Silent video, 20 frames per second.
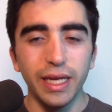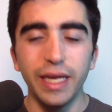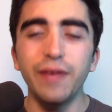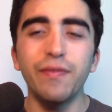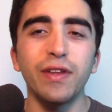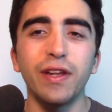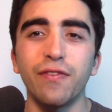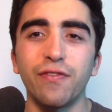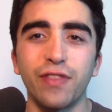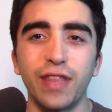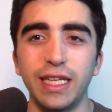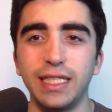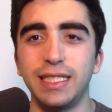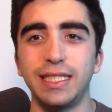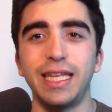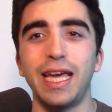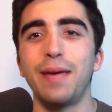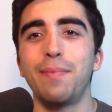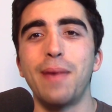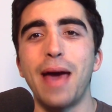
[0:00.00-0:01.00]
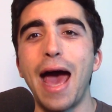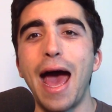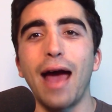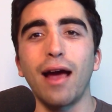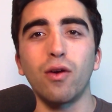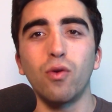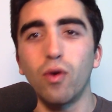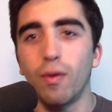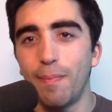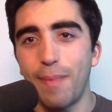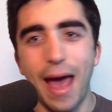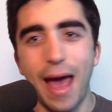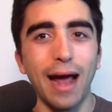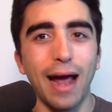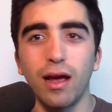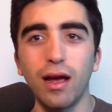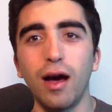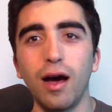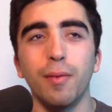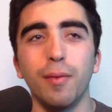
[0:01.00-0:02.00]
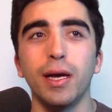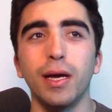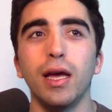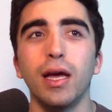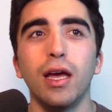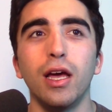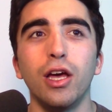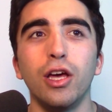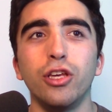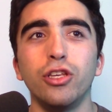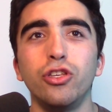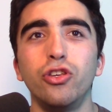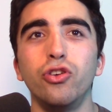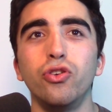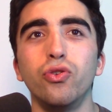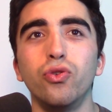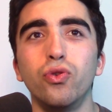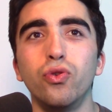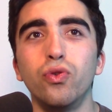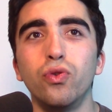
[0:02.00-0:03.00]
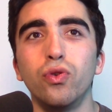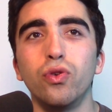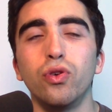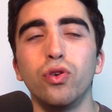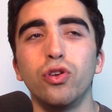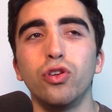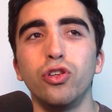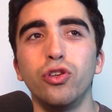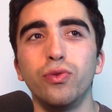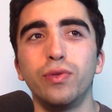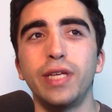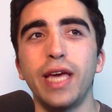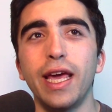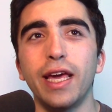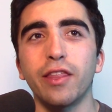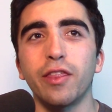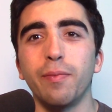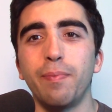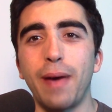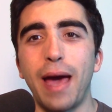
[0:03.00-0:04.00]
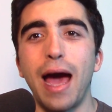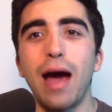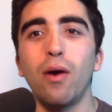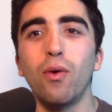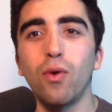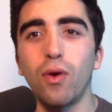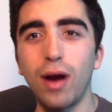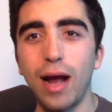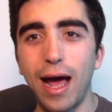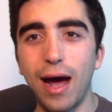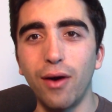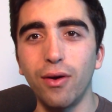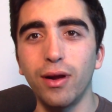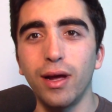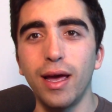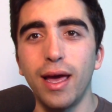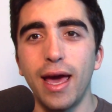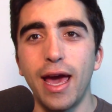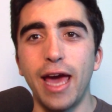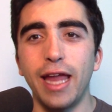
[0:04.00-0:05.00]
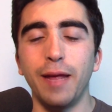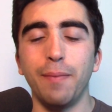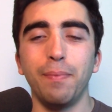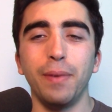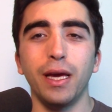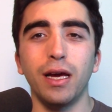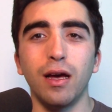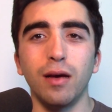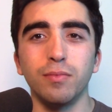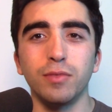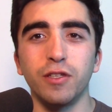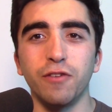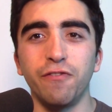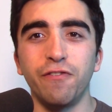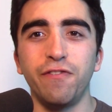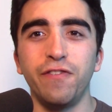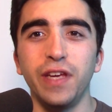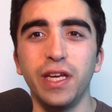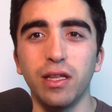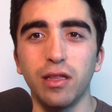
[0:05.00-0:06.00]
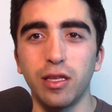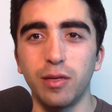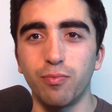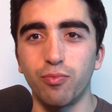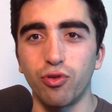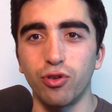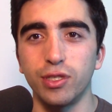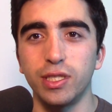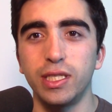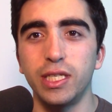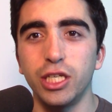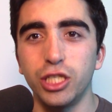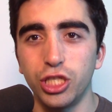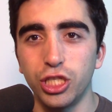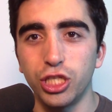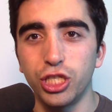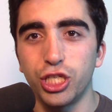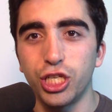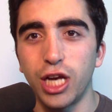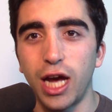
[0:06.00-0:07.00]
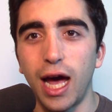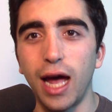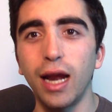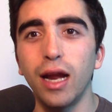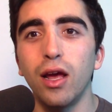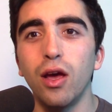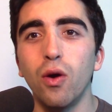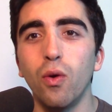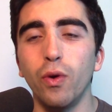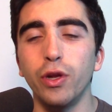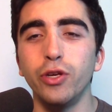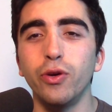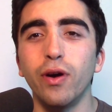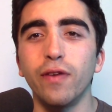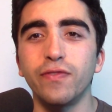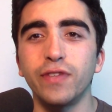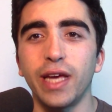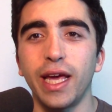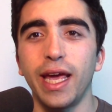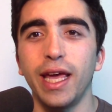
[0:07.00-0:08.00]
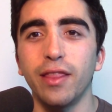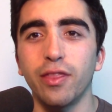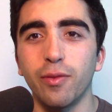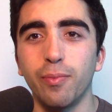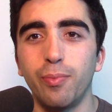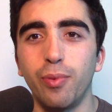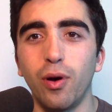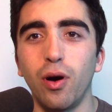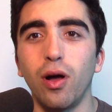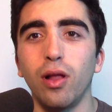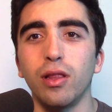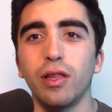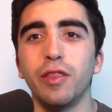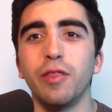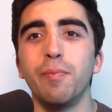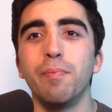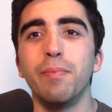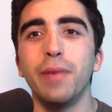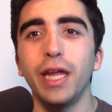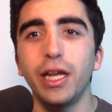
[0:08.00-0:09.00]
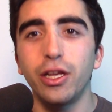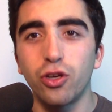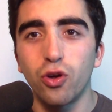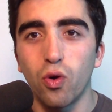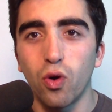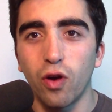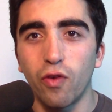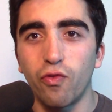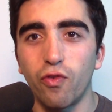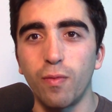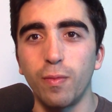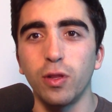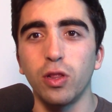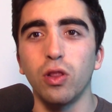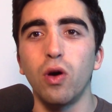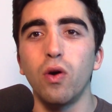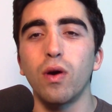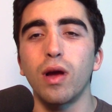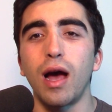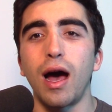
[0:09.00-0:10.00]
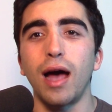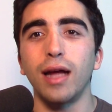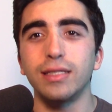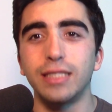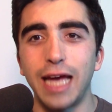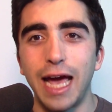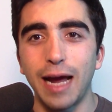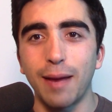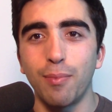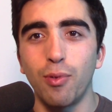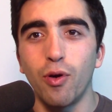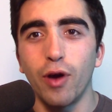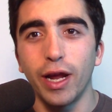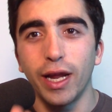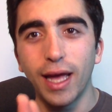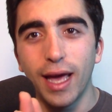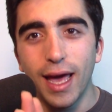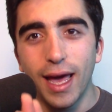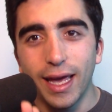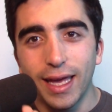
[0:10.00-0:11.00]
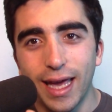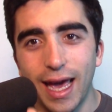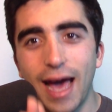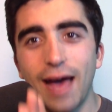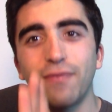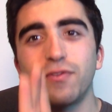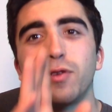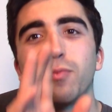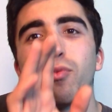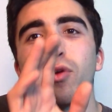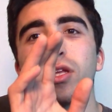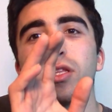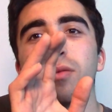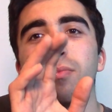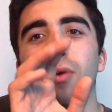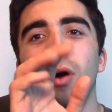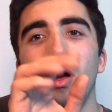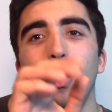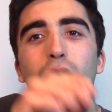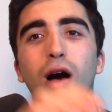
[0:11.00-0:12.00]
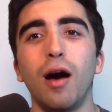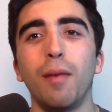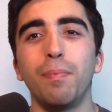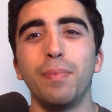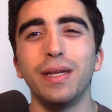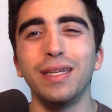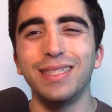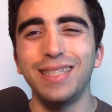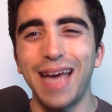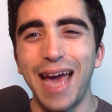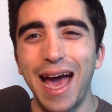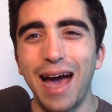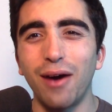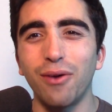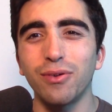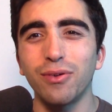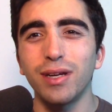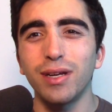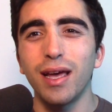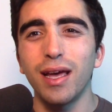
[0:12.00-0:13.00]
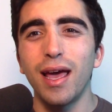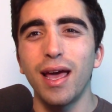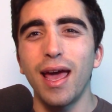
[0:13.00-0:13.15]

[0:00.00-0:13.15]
Even if they stay back or back up, you take the power out and it becomes a feel and precision shot. When you have to hit the ball in the midcourt from a low contact point, you have to bring the ball up and down.